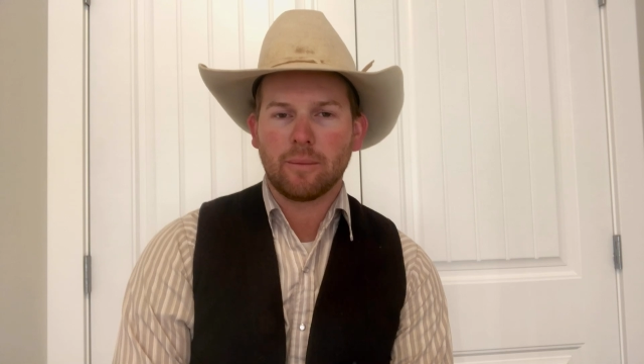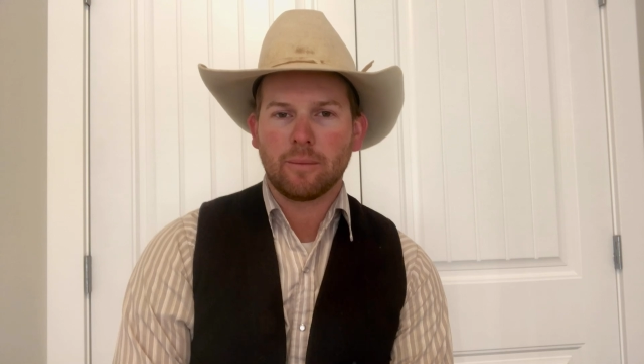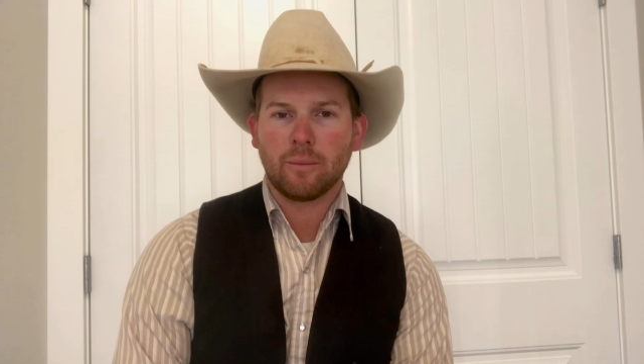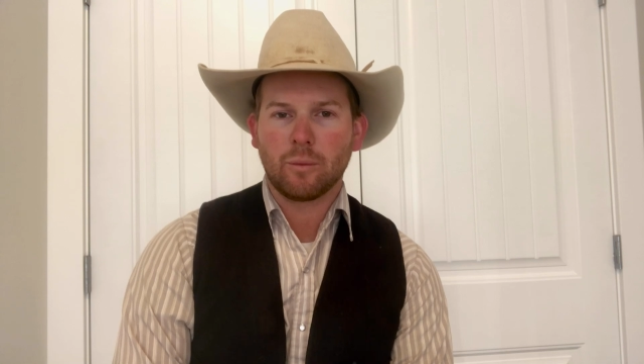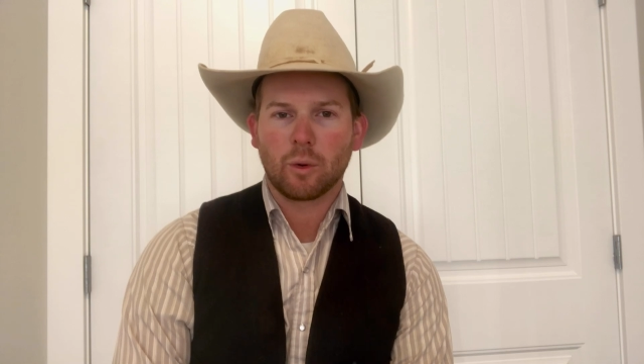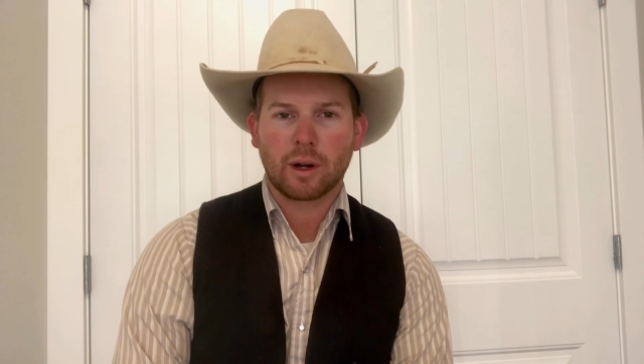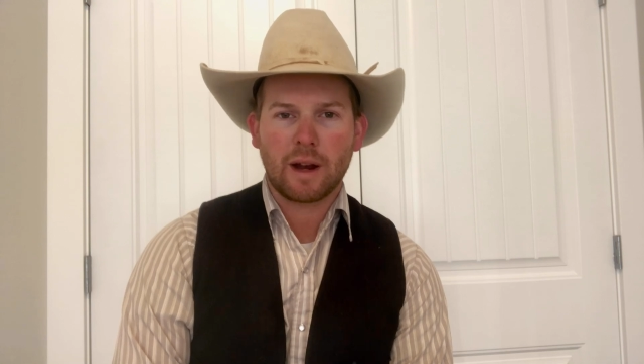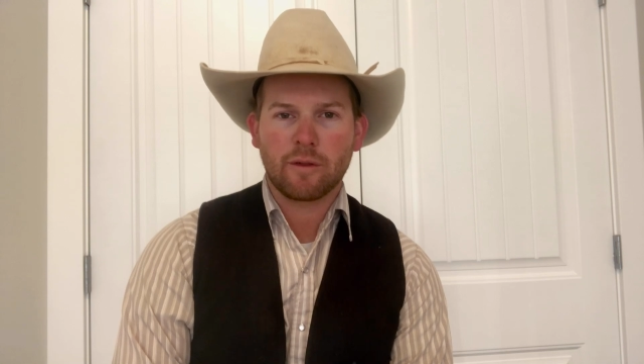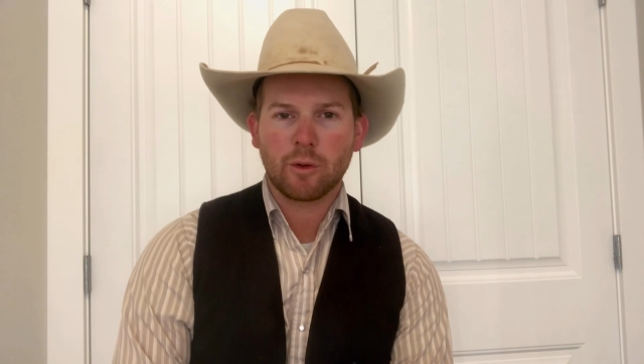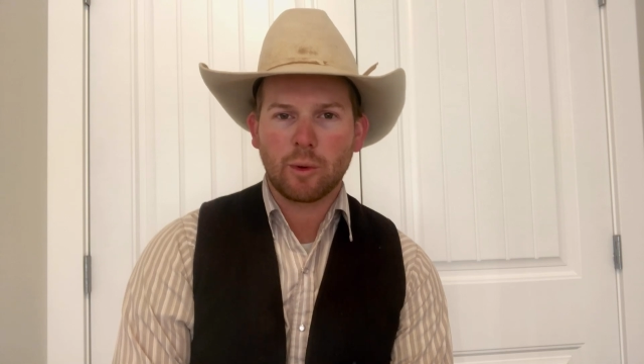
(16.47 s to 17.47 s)
work
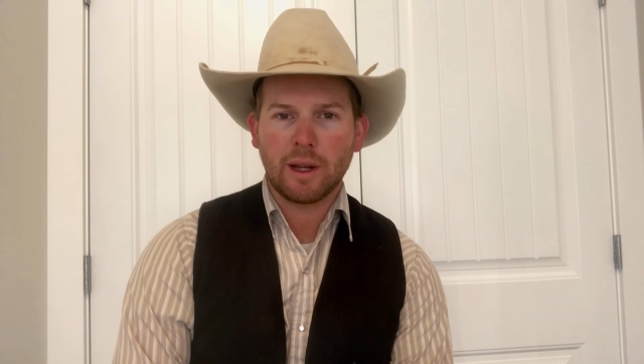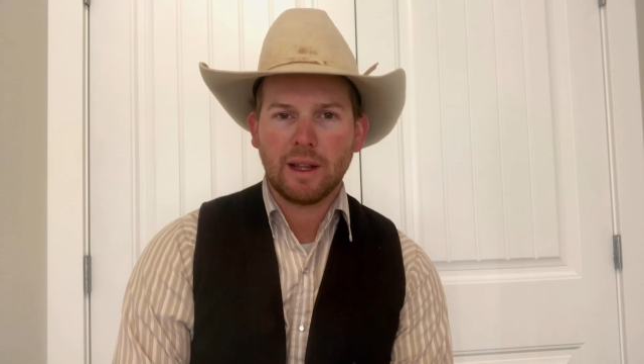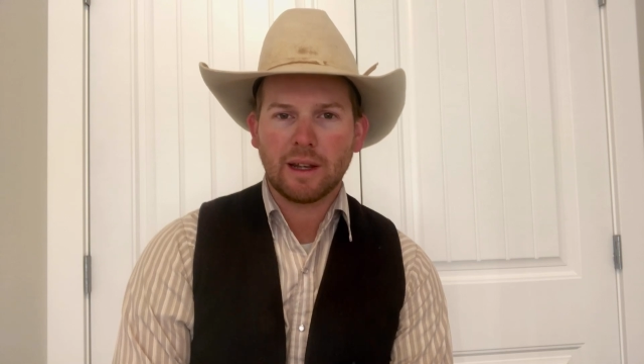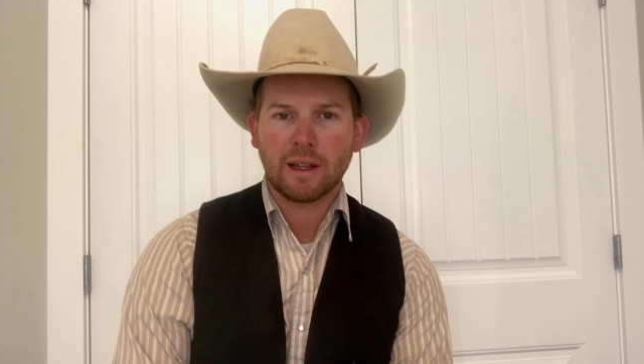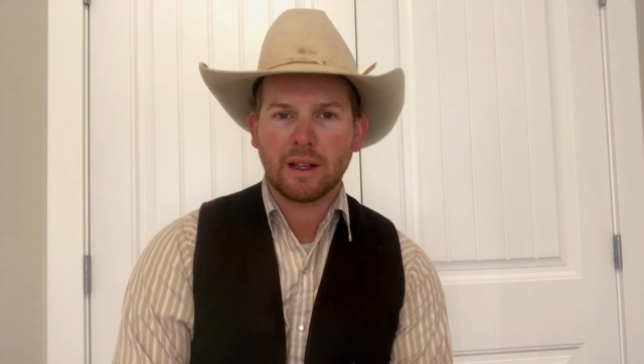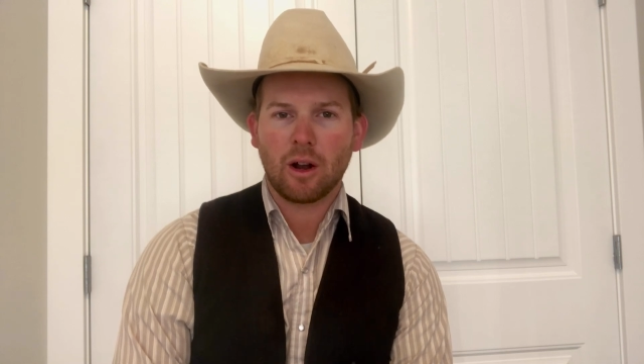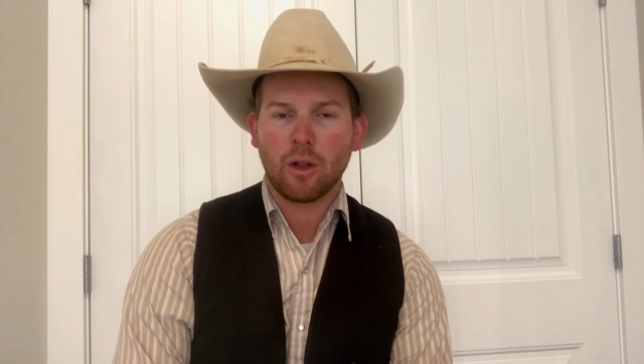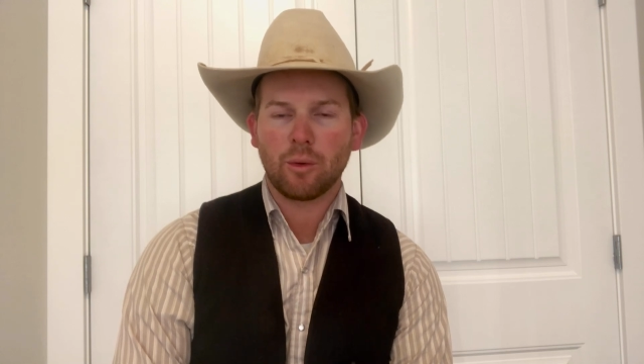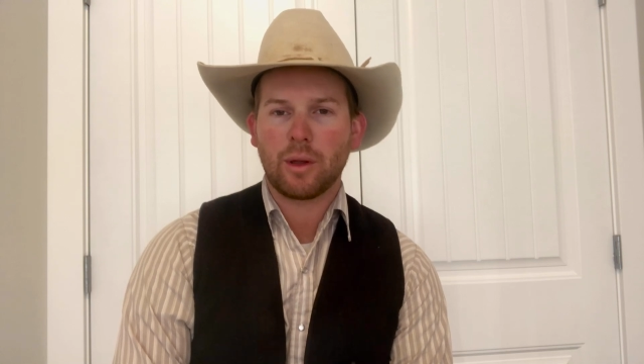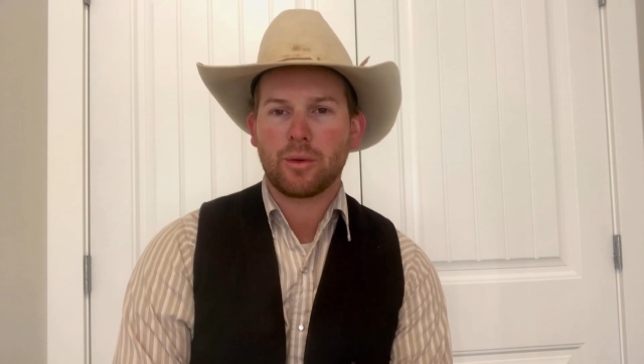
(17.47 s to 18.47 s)
every week and get all
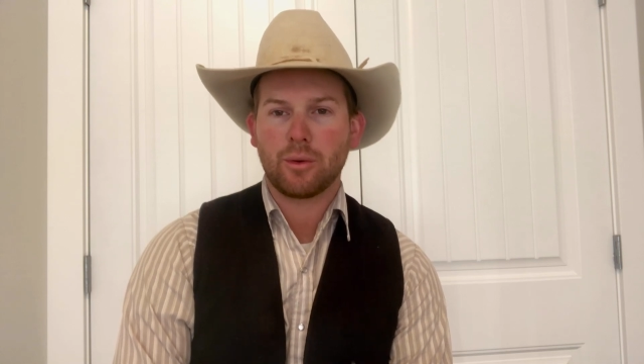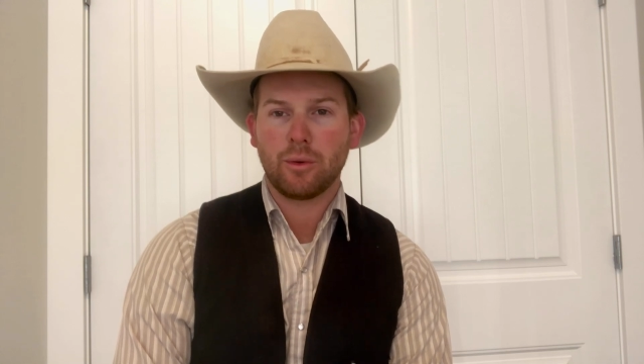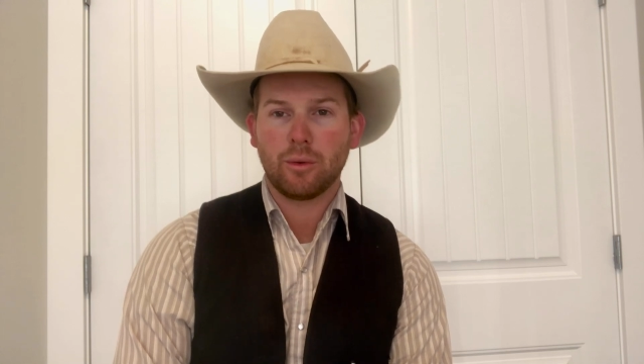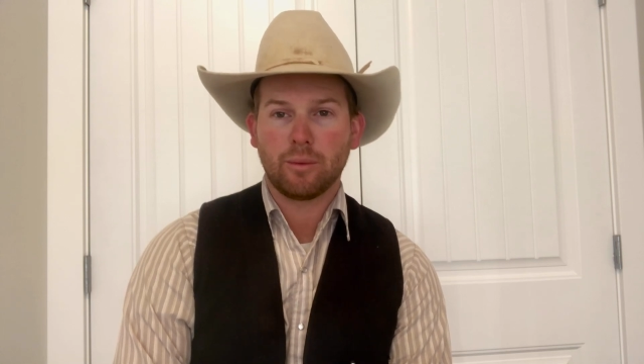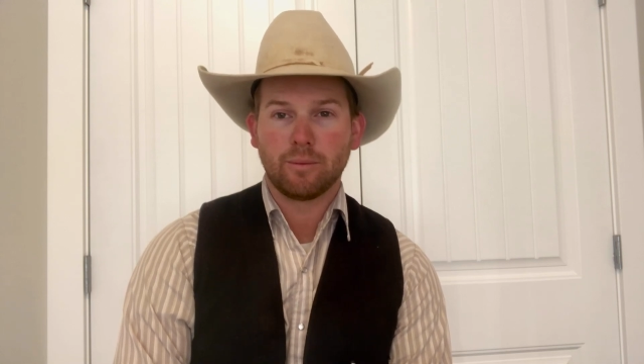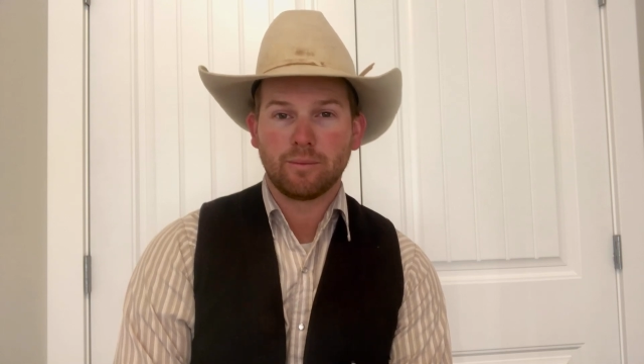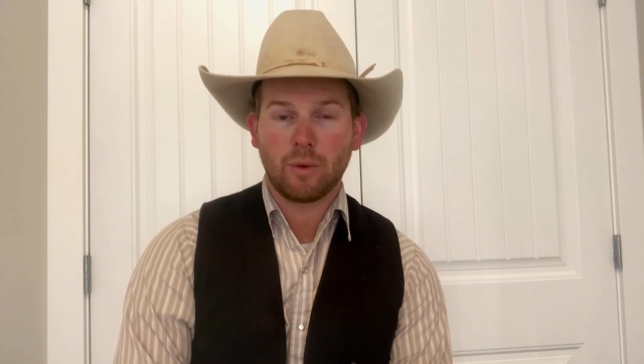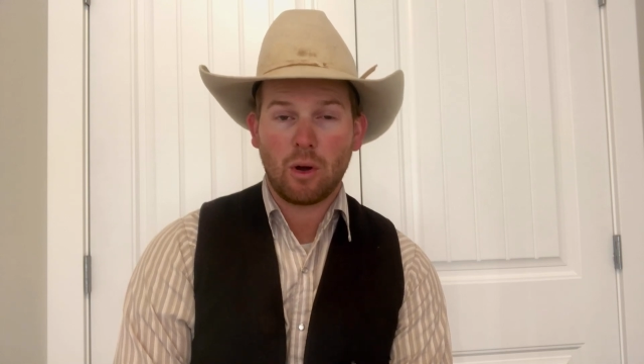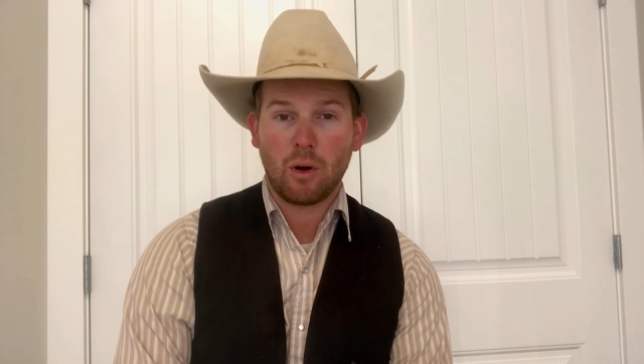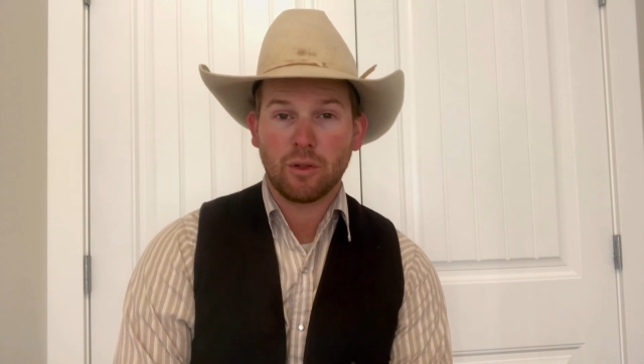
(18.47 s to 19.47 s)
the way through
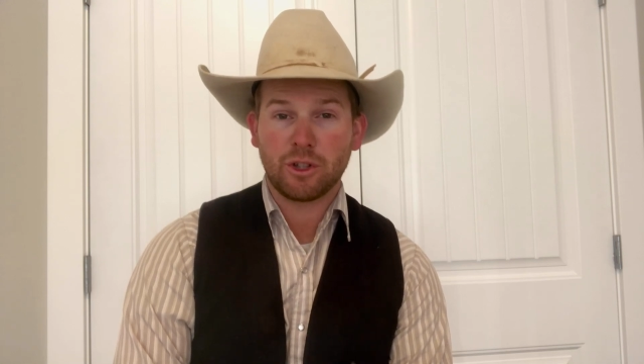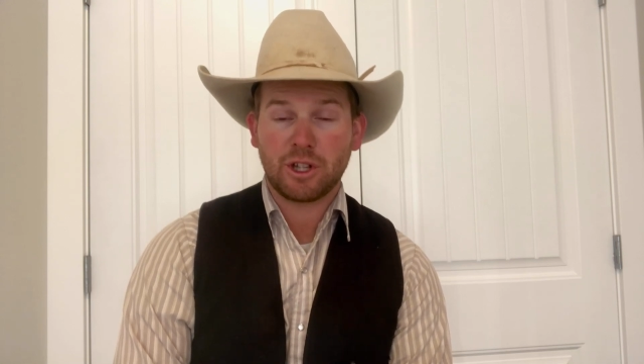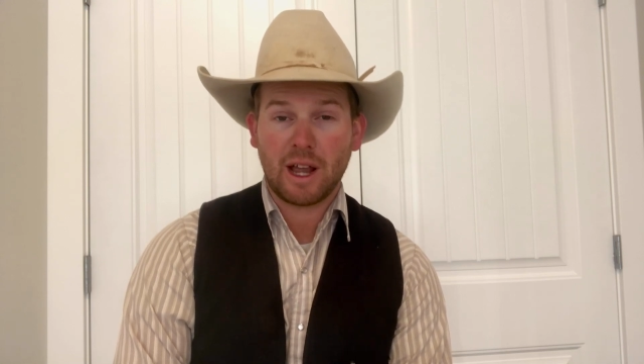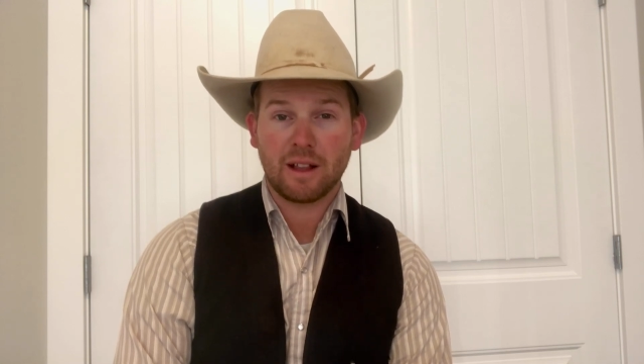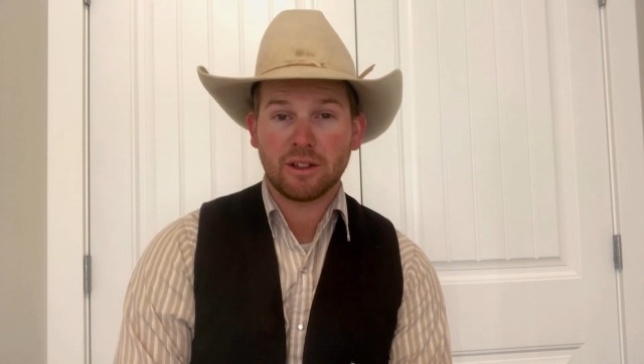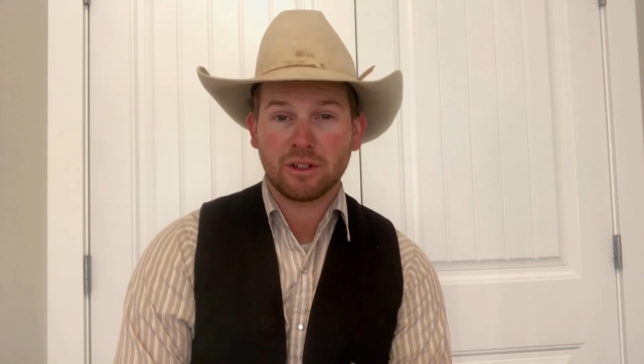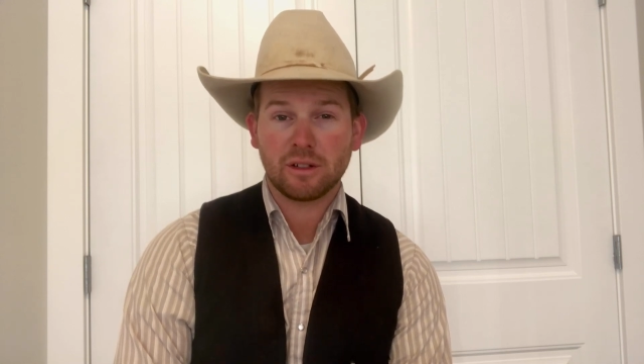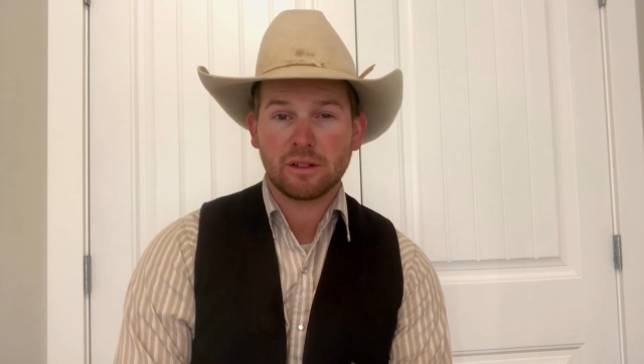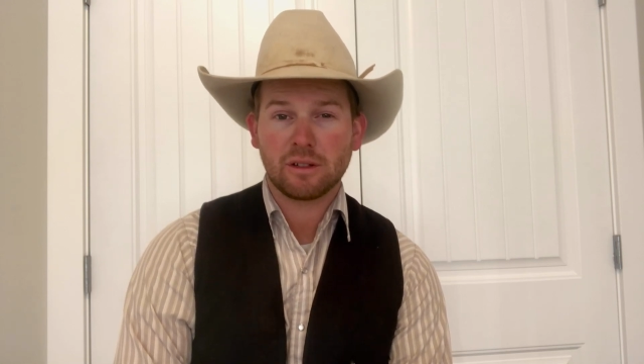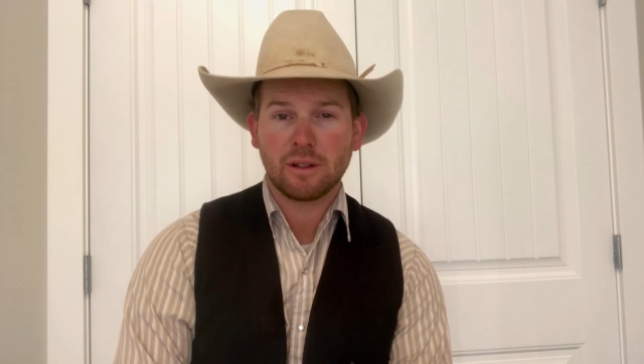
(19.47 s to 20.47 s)
all the
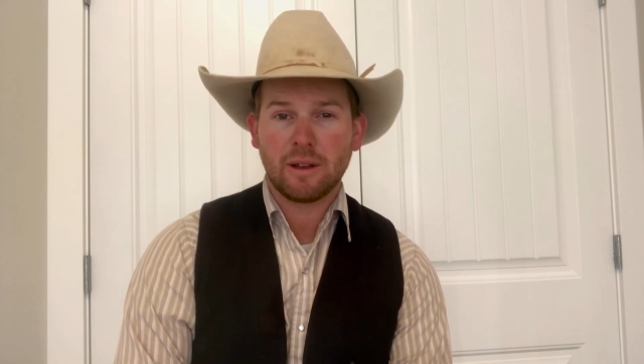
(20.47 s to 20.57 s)
challenges.